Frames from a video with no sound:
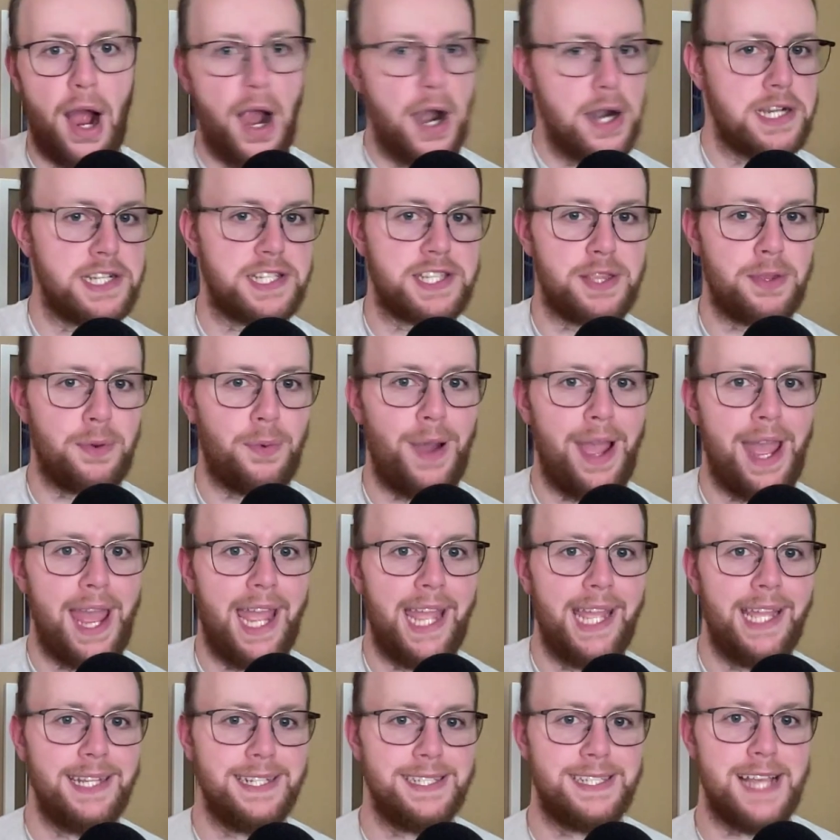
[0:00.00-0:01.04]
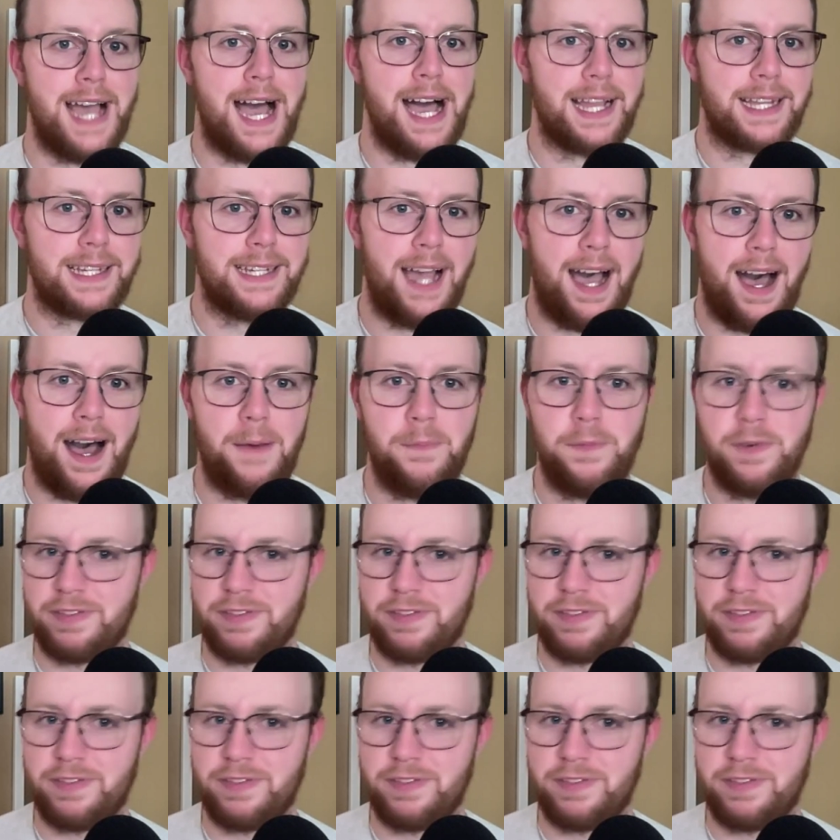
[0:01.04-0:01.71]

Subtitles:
artistoftheway.com.